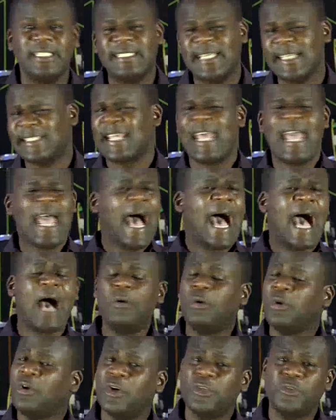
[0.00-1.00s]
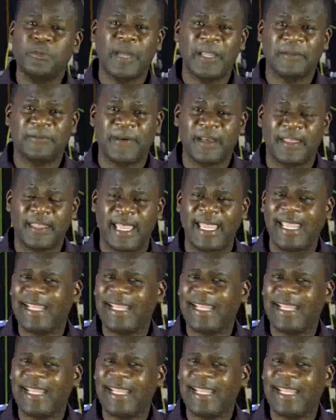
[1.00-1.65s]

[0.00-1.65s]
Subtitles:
He says, I will go to my father